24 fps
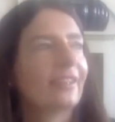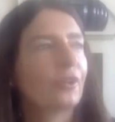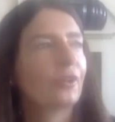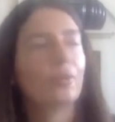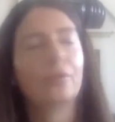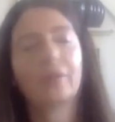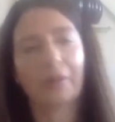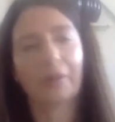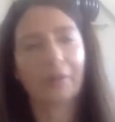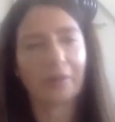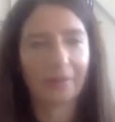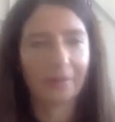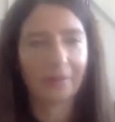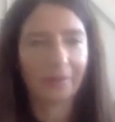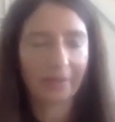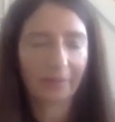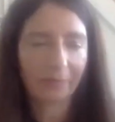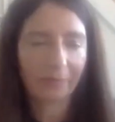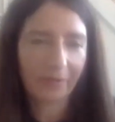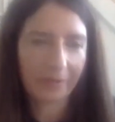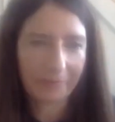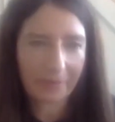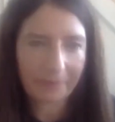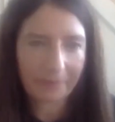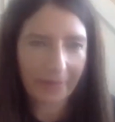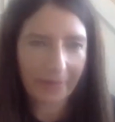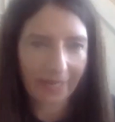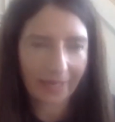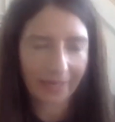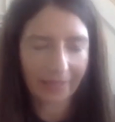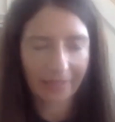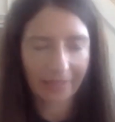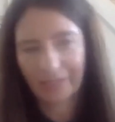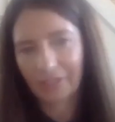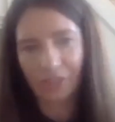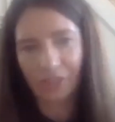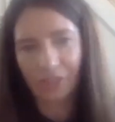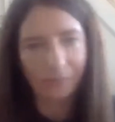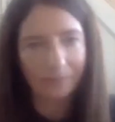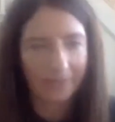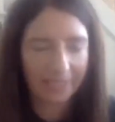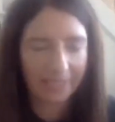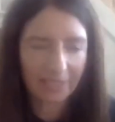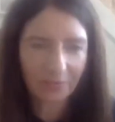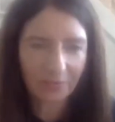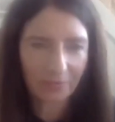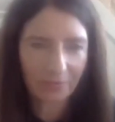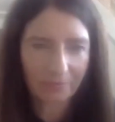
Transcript: ring me back? Can you please